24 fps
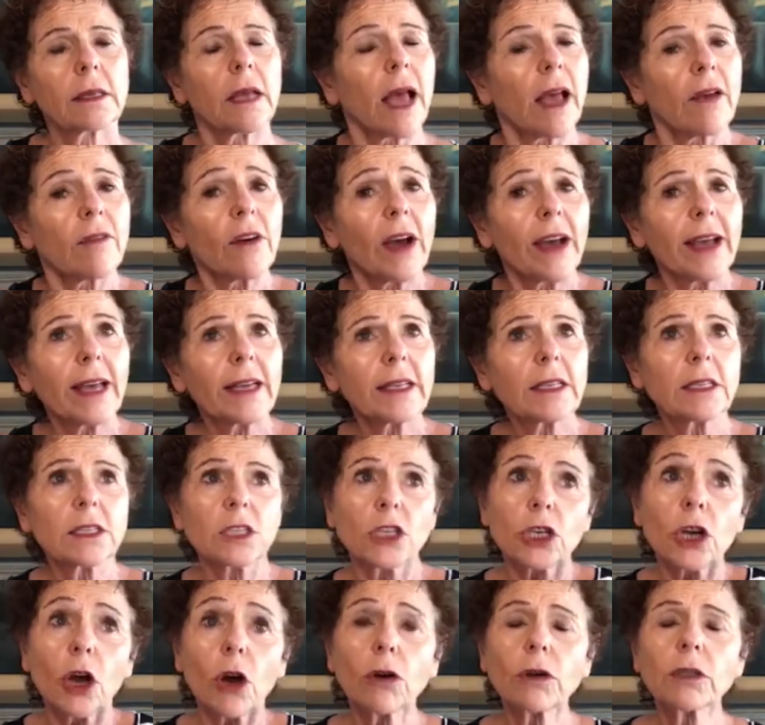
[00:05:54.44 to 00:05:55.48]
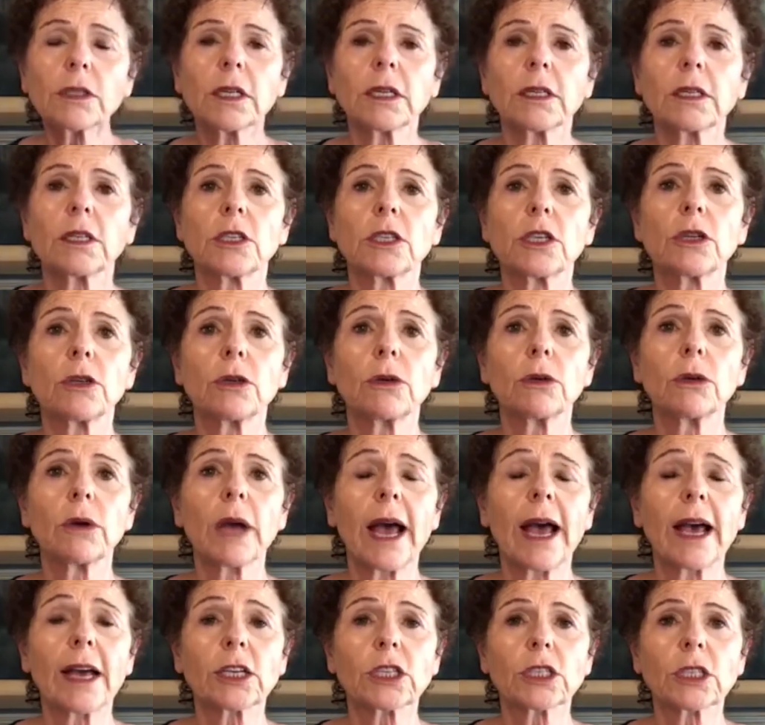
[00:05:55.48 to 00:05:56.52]
if I hadn't chosen to
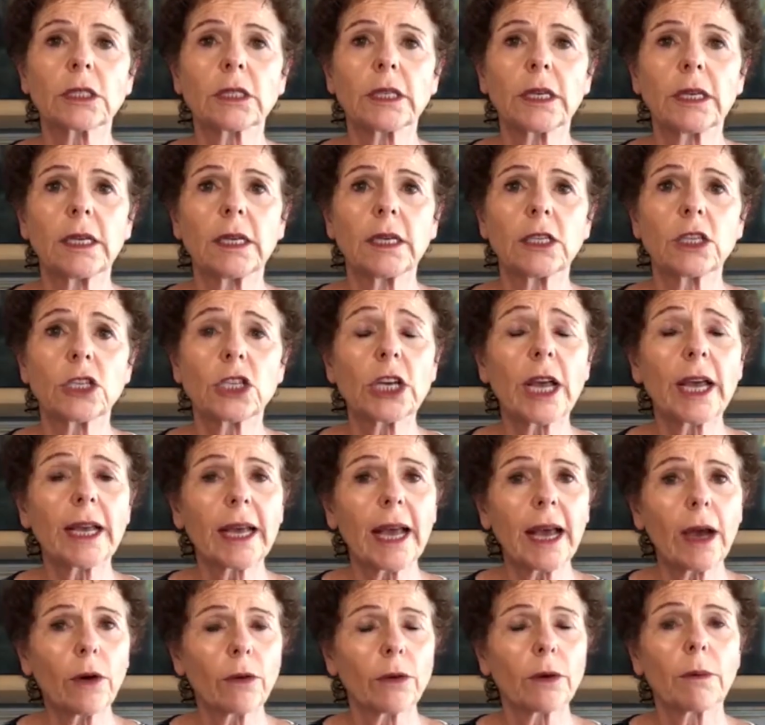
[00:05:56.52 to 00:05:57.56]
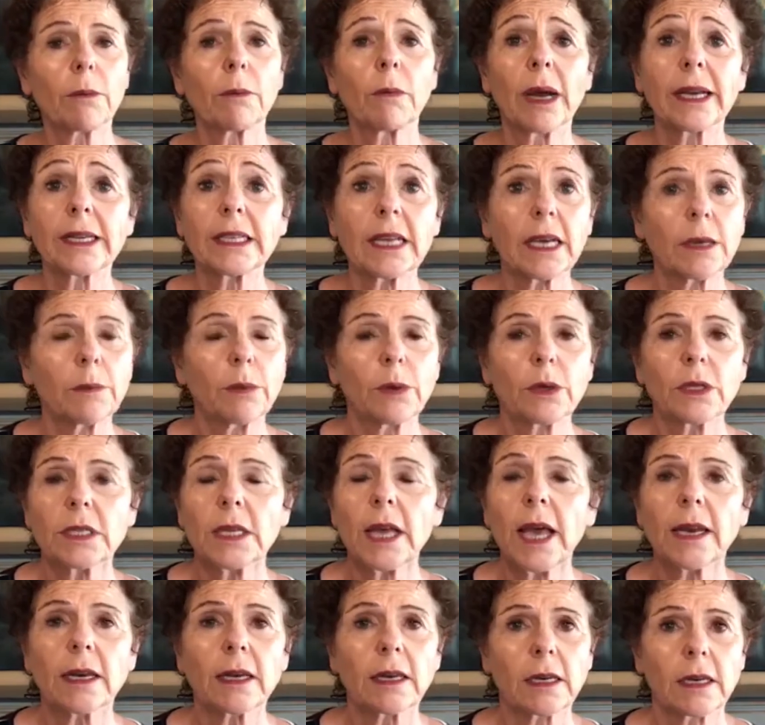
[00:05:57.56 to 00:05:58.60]
actually check out my
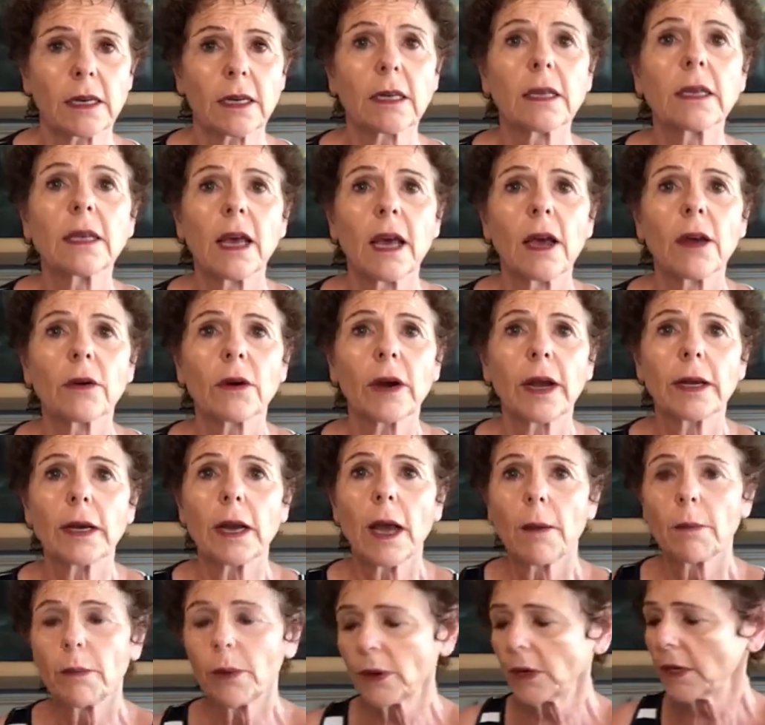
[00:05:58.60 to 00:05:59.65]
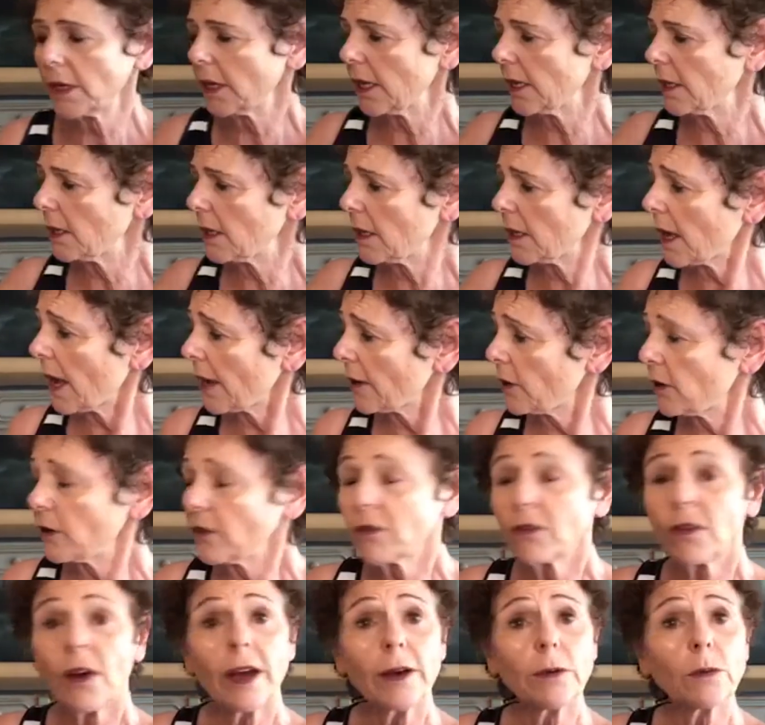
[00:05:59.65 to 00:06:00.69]
10%, right? Put it in, I couldn't
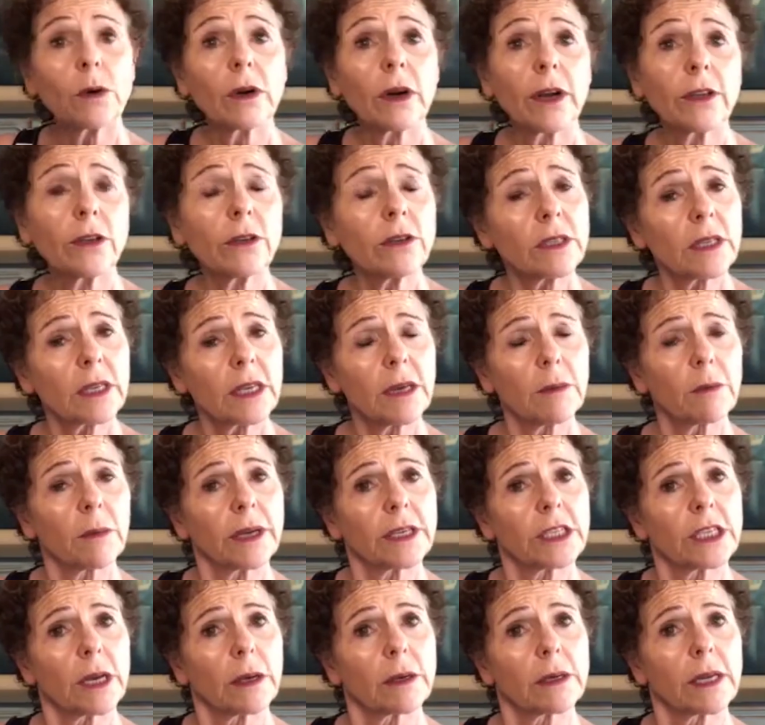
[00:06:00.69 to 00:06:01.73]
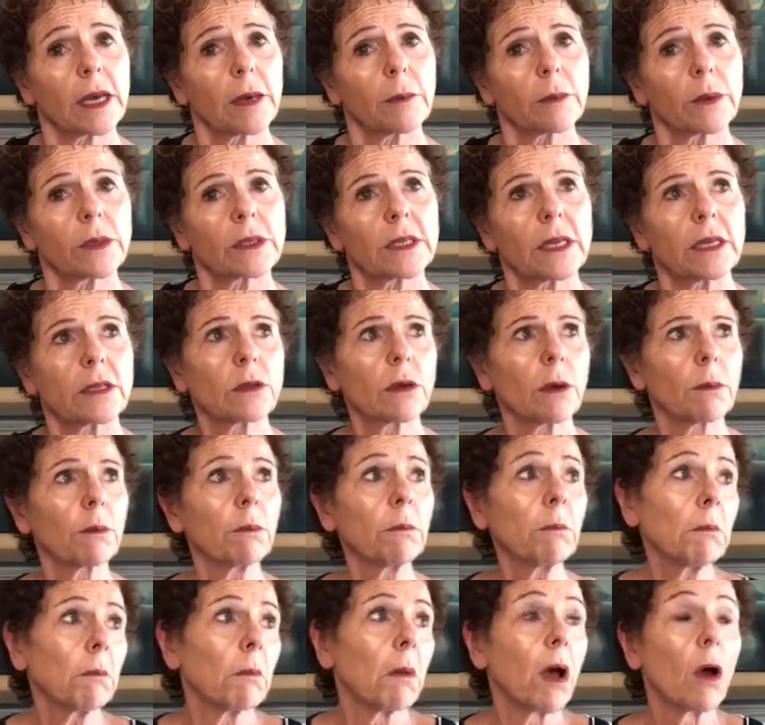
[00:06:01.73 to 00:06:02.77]
find where I used to keep my 10%. So I'm,
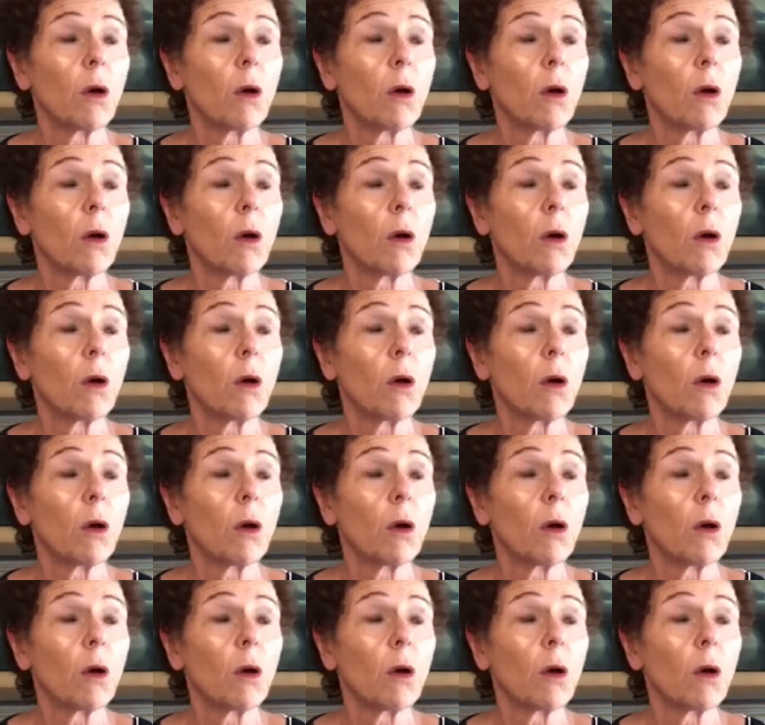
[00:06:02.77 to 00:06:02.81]
hmm,